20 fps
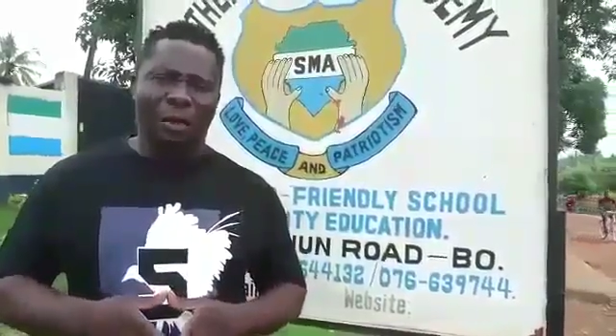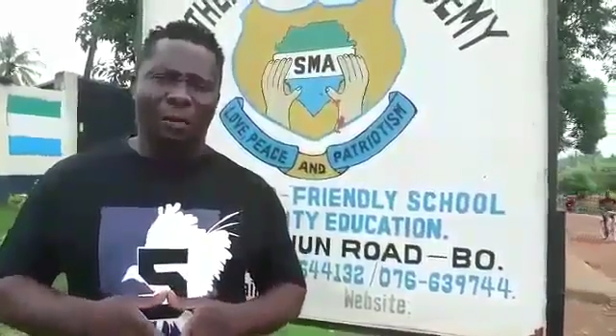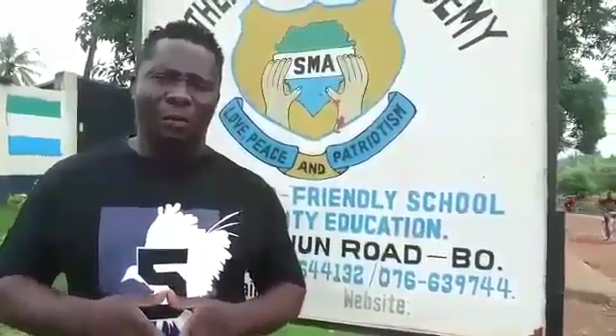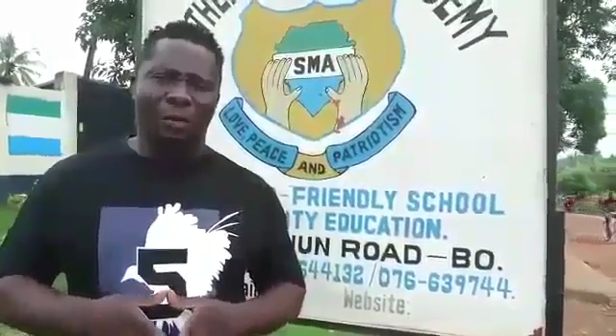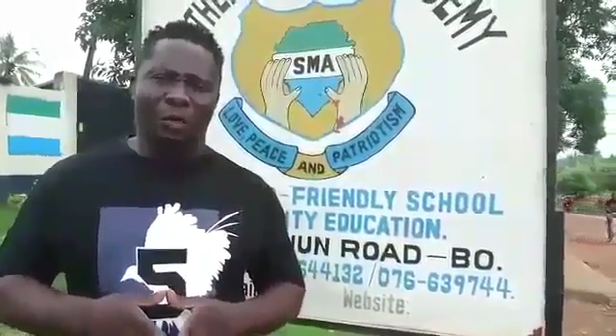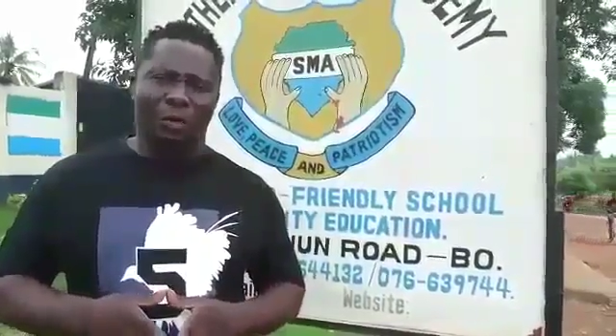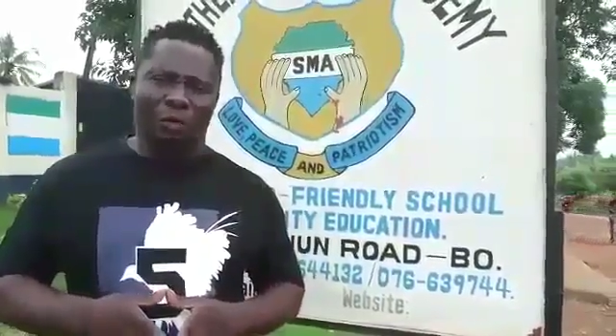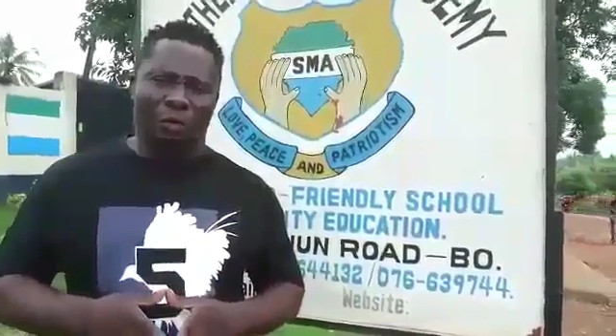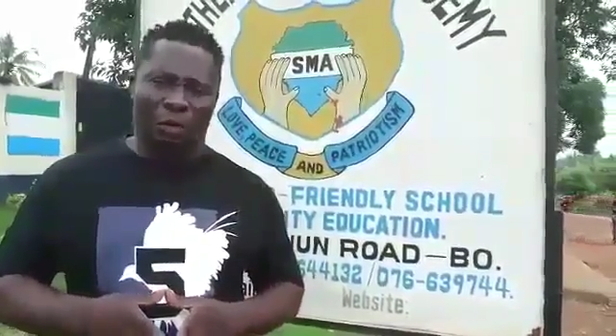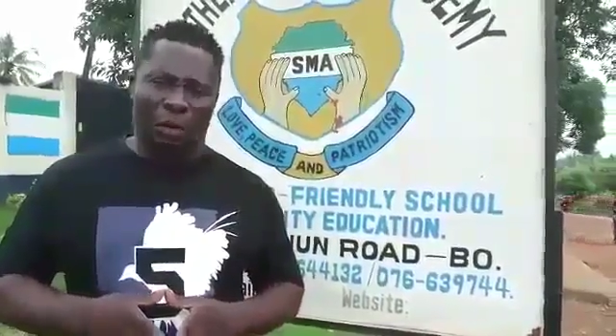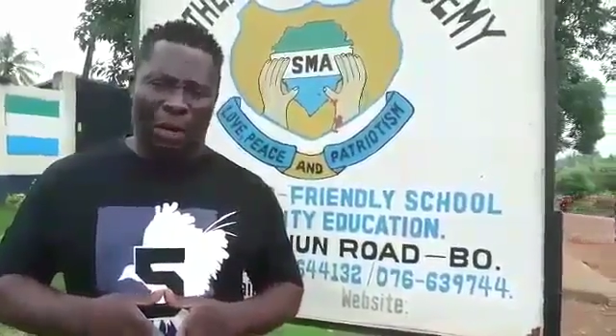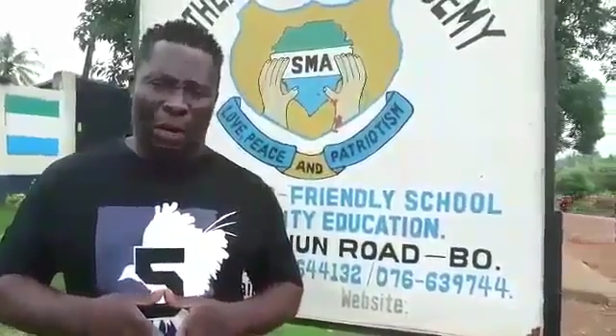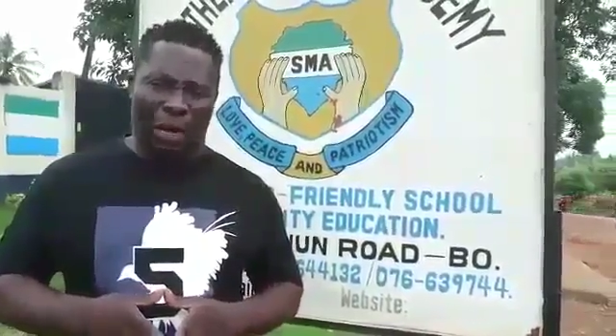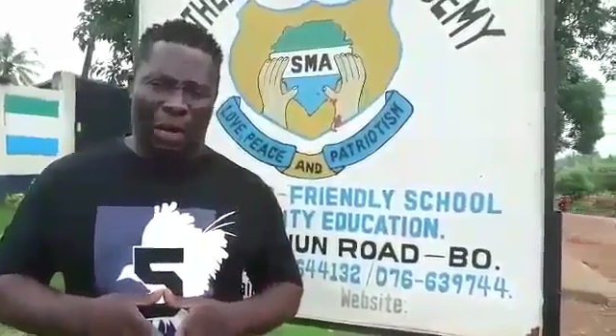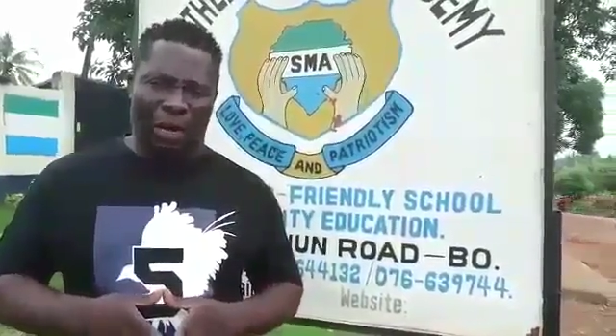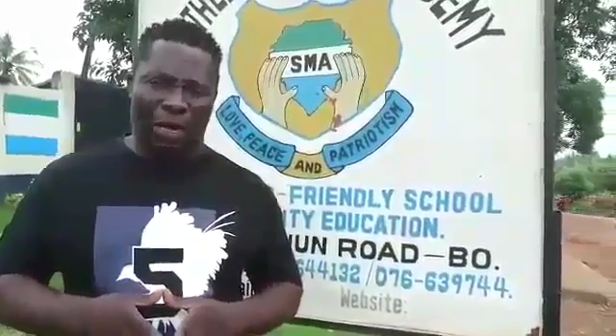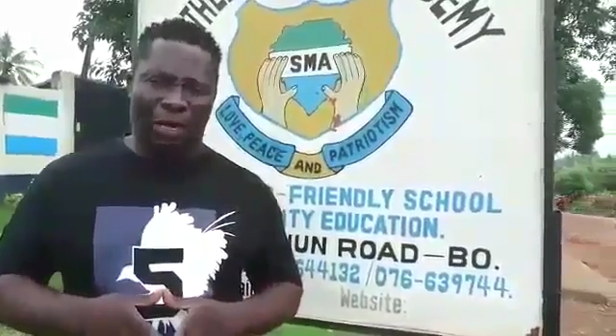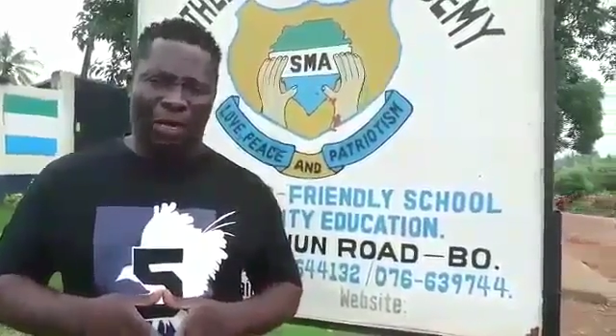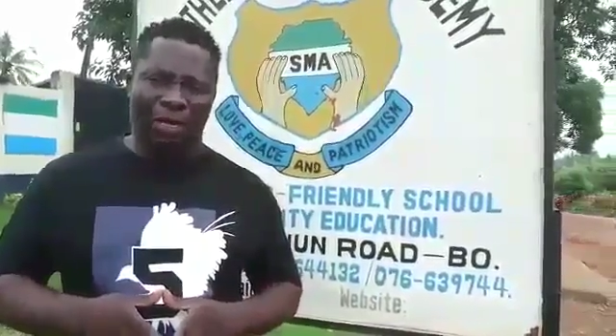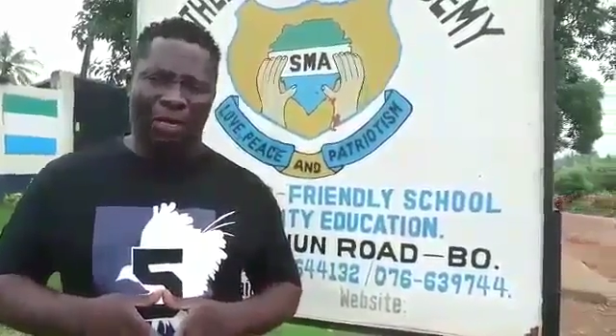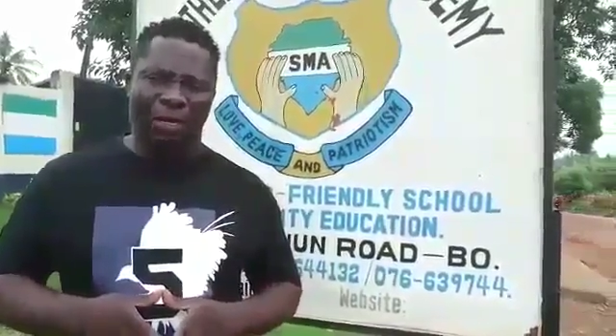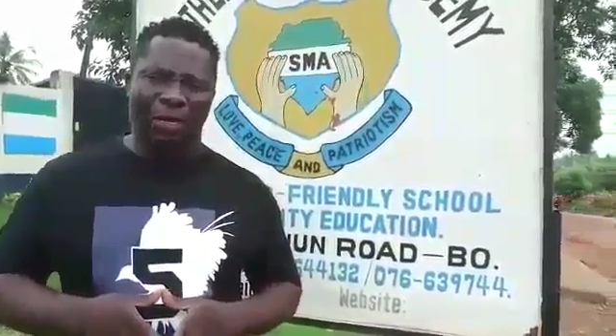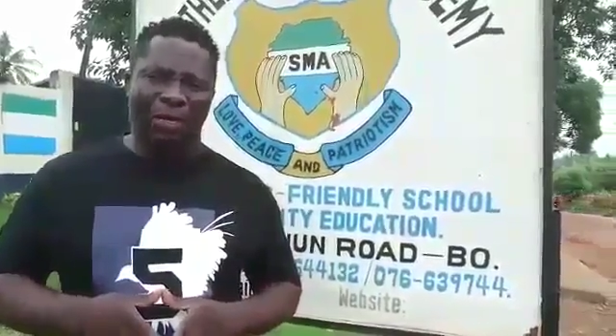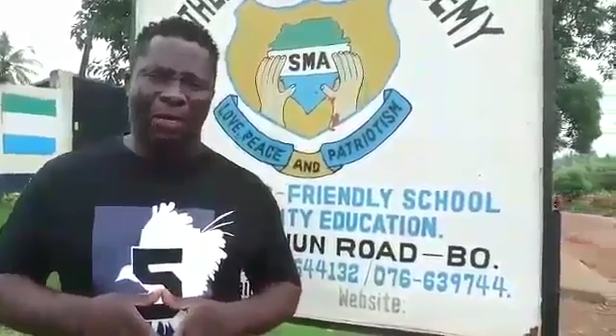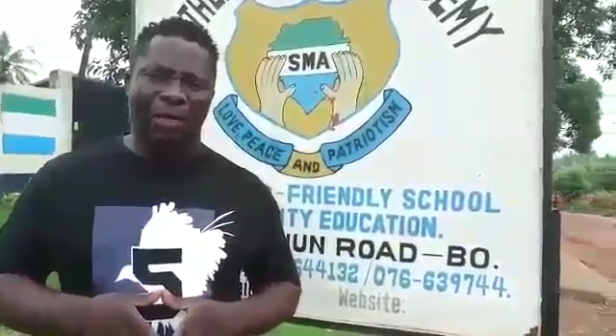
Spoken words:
in Motoka.